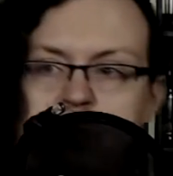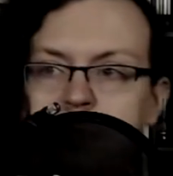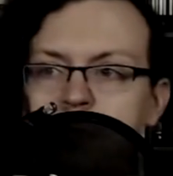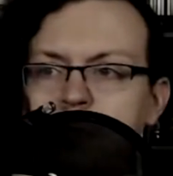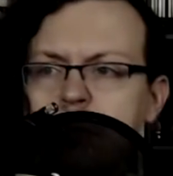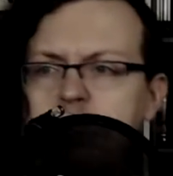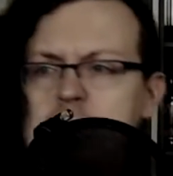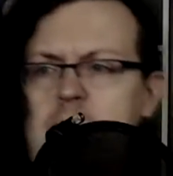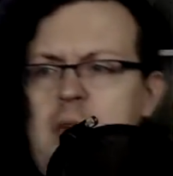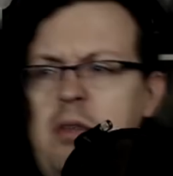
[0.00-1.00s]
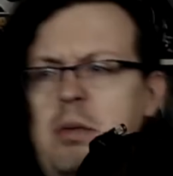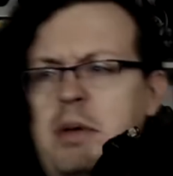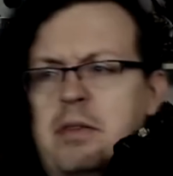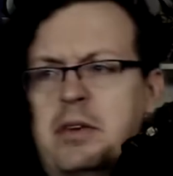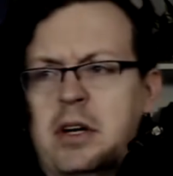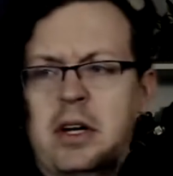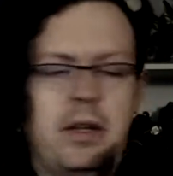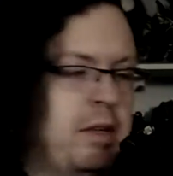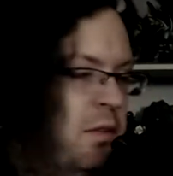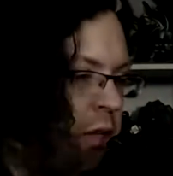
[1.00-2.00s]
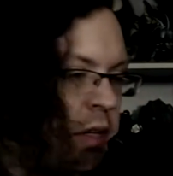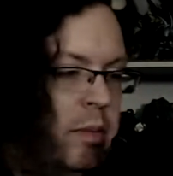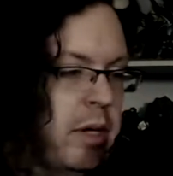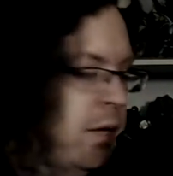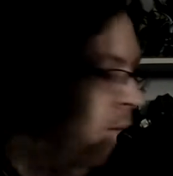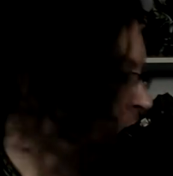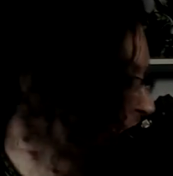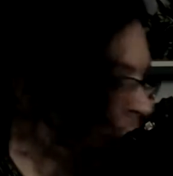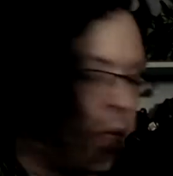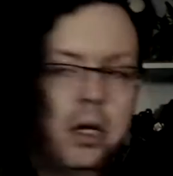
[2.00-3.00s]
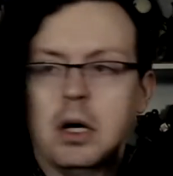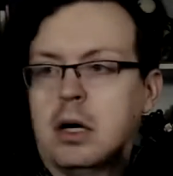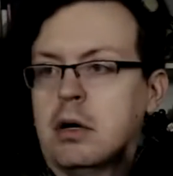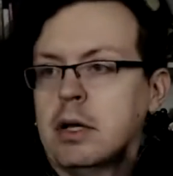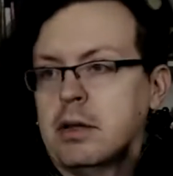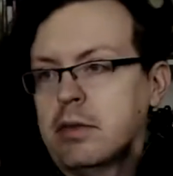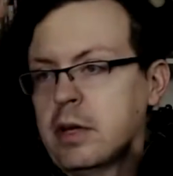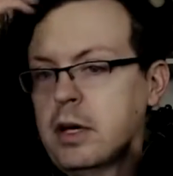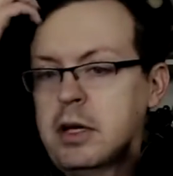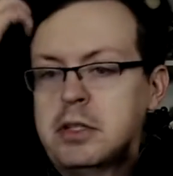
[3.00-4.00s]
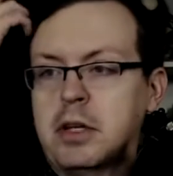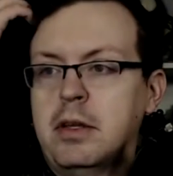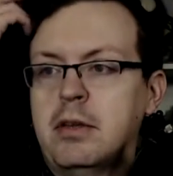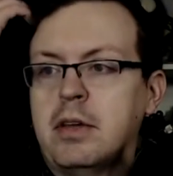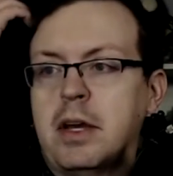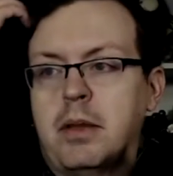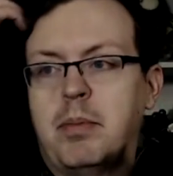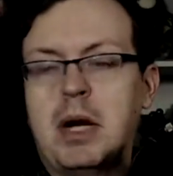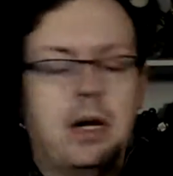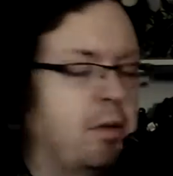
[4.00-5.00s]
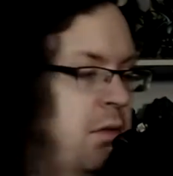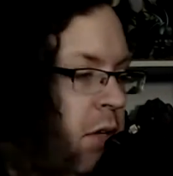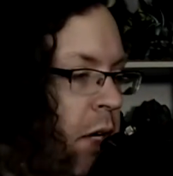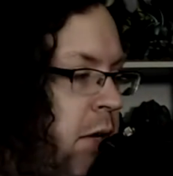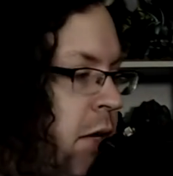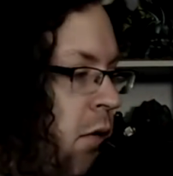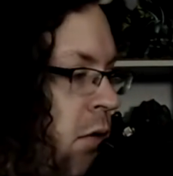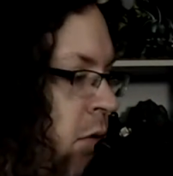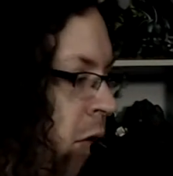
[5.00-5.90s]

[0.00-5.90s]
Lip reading: So I'm gonna have to figure out how that's gonna come together. All right, let's check the inside of the box and see how that looks,